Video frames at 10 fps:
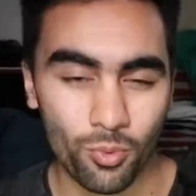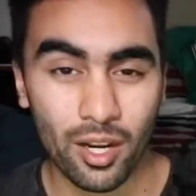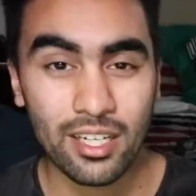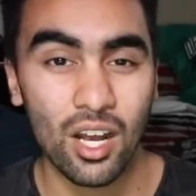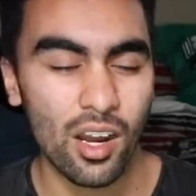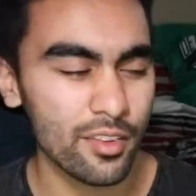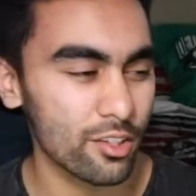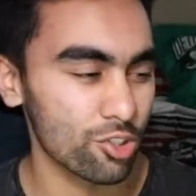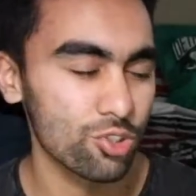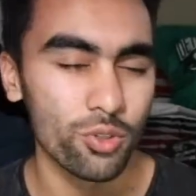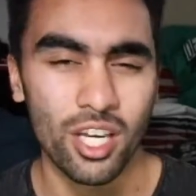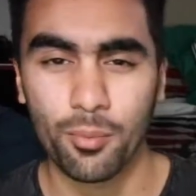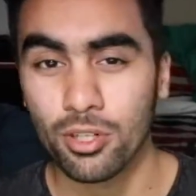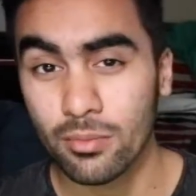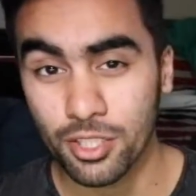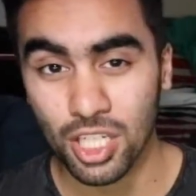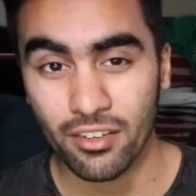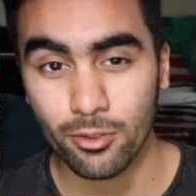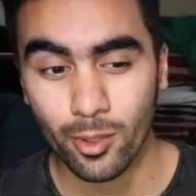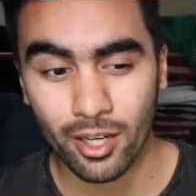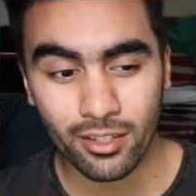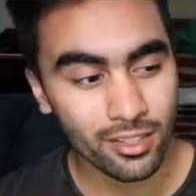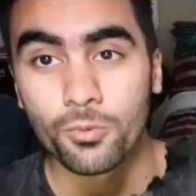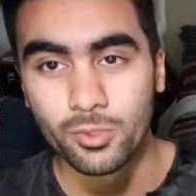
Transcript: Right now, I think they're sold out pretty much everywhere.